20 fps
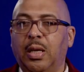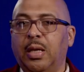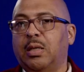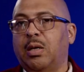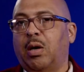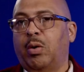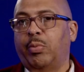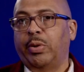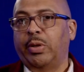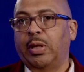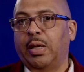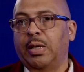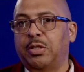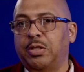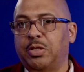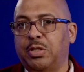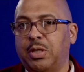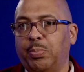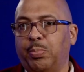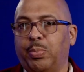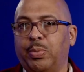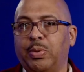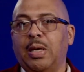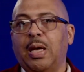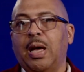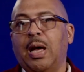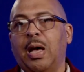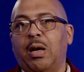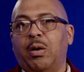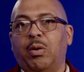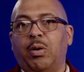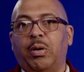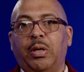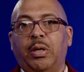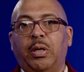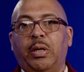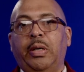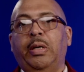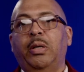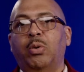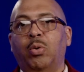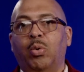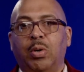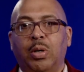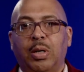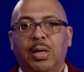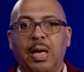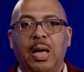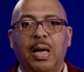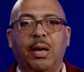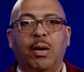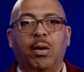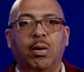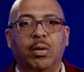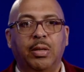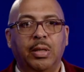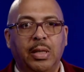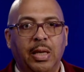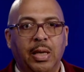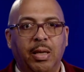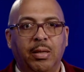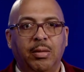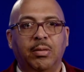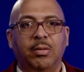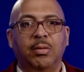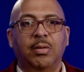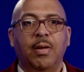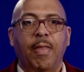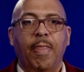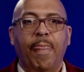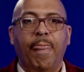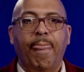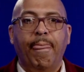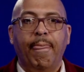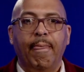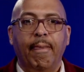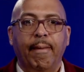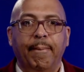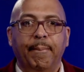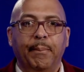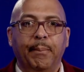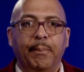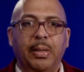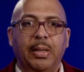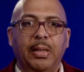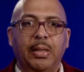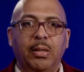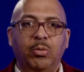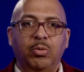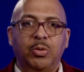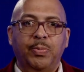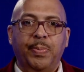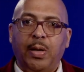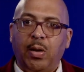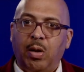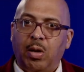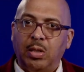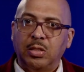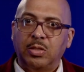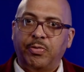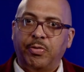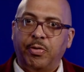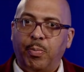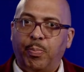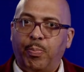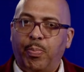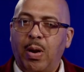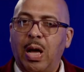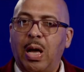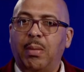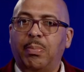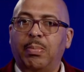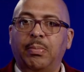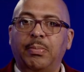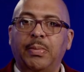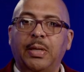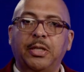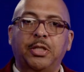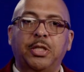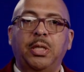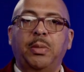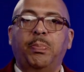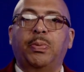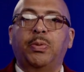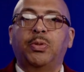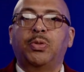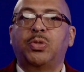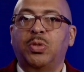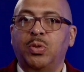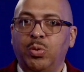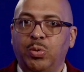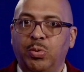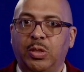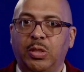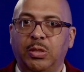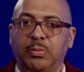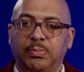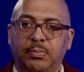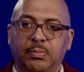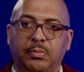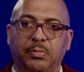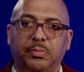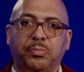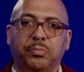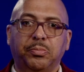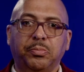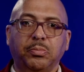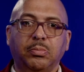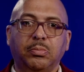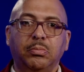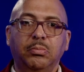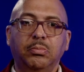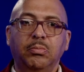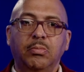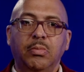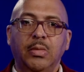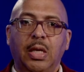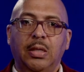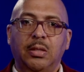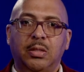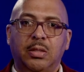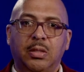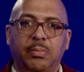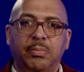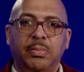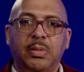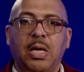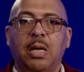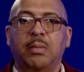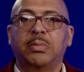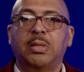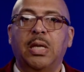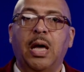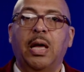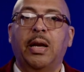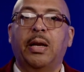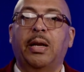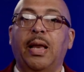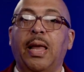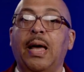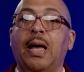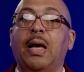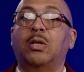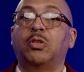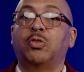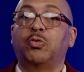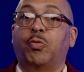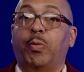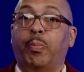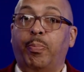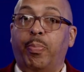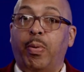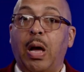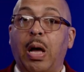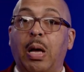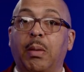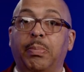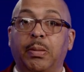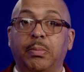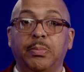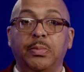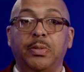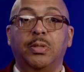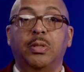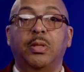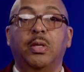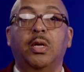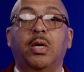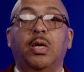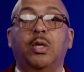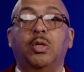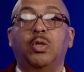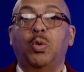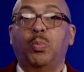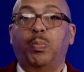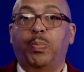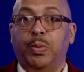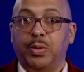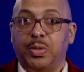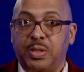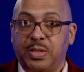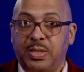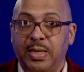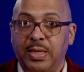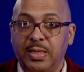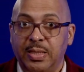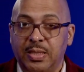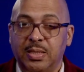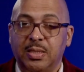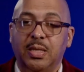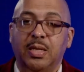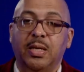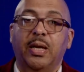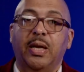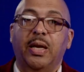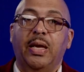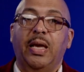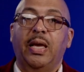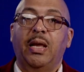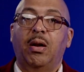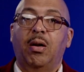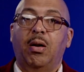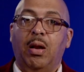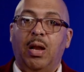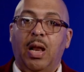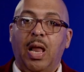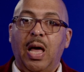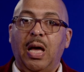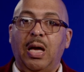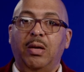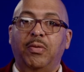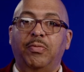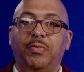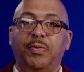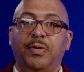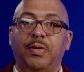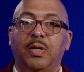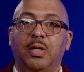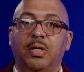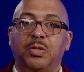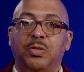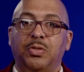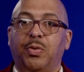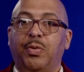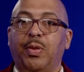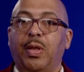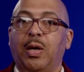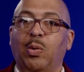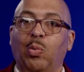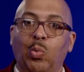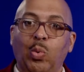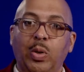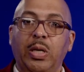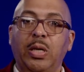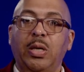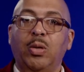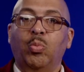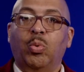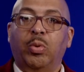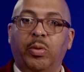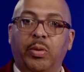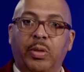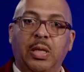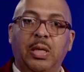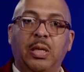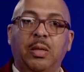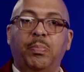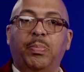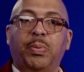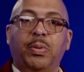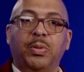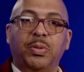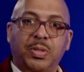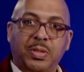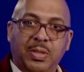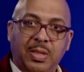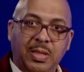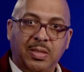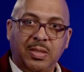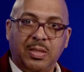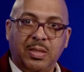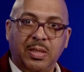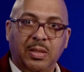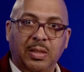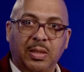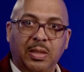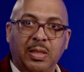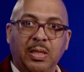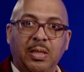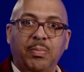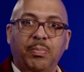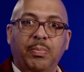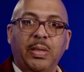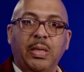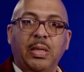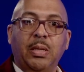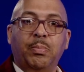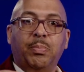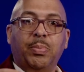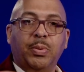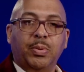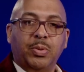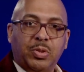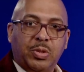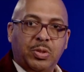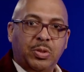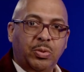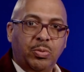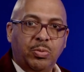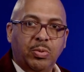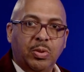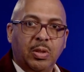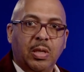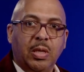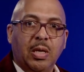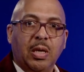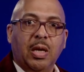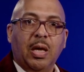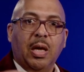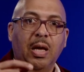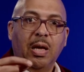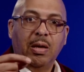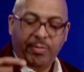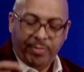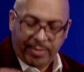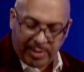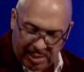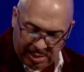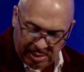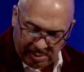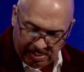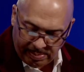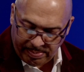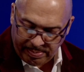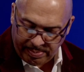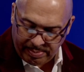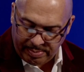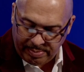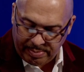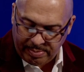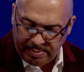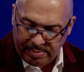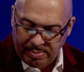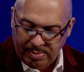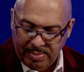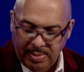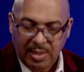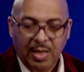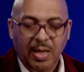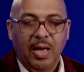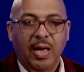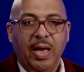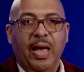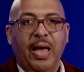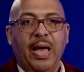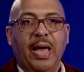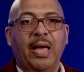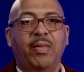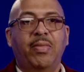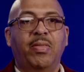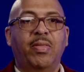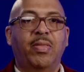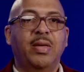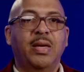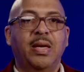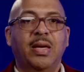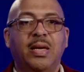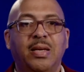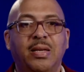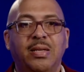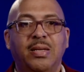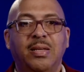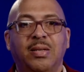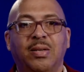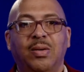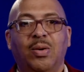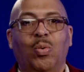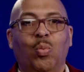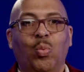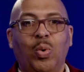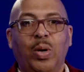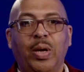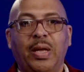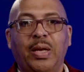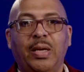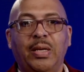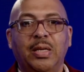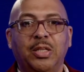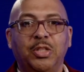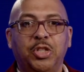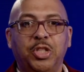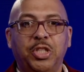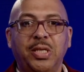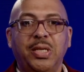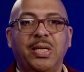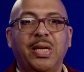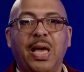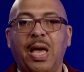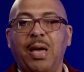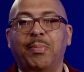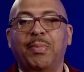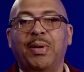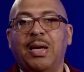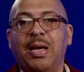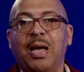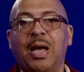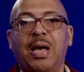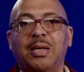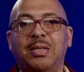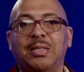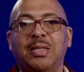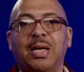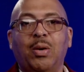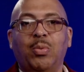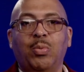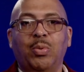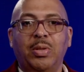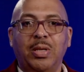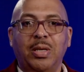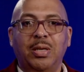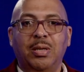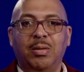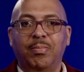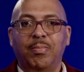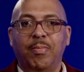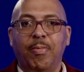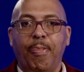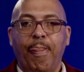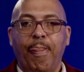relationship with God, or ignore God altogether. But it was because of her problem that she pursued him. And sometimes God allows for problems to persist in our life so that we will then persistently be in pursuit of him. And then when she came in contact with him,